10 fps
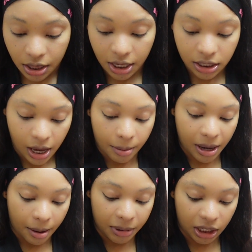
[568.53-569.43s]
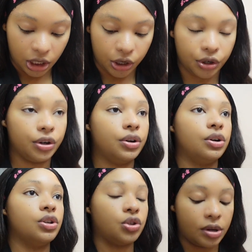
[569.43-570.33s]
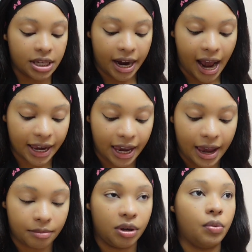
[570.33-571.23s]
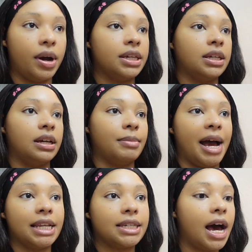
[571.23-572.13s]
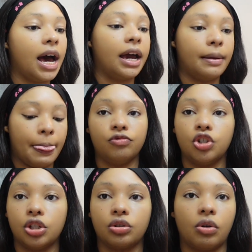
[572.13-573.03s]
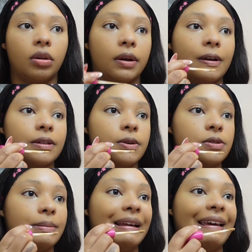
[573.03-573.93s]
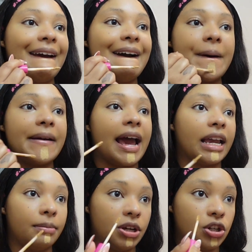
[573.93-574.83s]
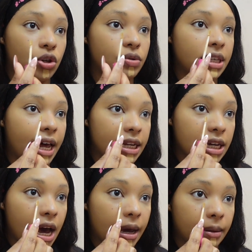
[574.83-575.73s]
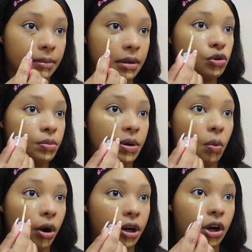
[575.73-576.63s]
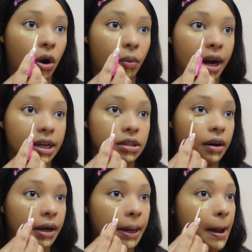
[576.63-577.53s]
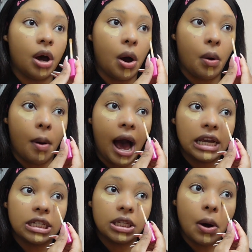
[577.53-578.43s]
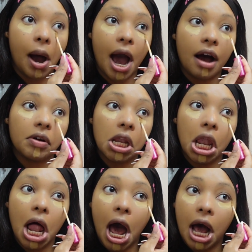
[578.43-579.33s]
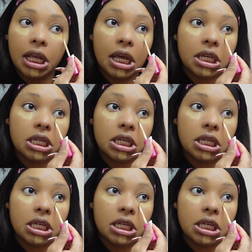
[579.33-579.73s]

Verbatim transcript: this upcoming year. So it's like I can't be wasting my time just scrolling on social media when I could be using that time to be working on what I started. So I just know I have a lot